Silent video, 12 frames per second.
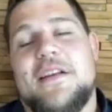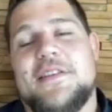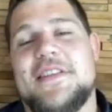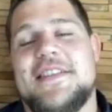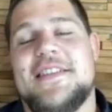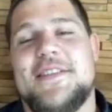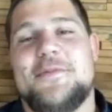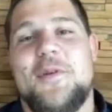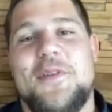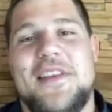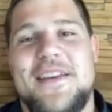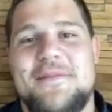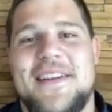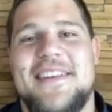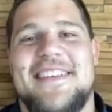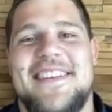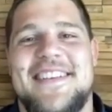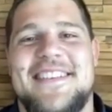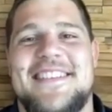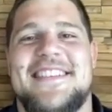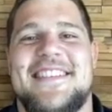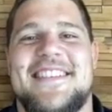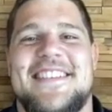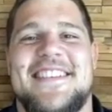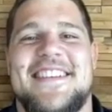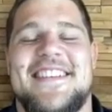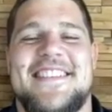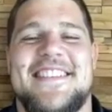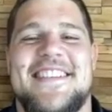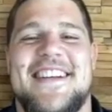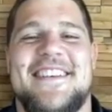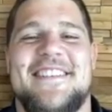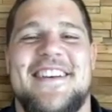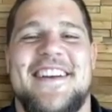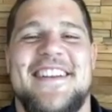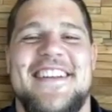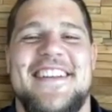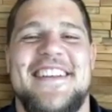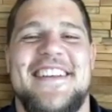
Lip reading: It's just a small thing, but that's exactly what I did.